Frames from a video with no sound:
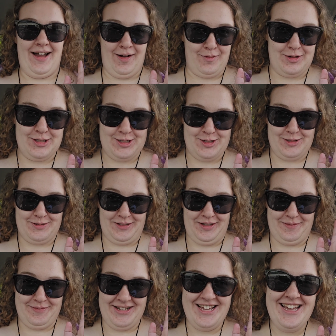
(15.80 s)
I want to
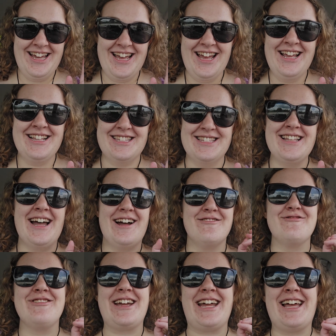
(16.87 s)
scream. It's
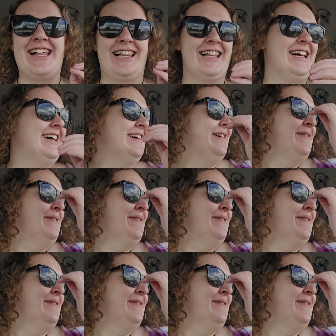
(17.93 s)
not real.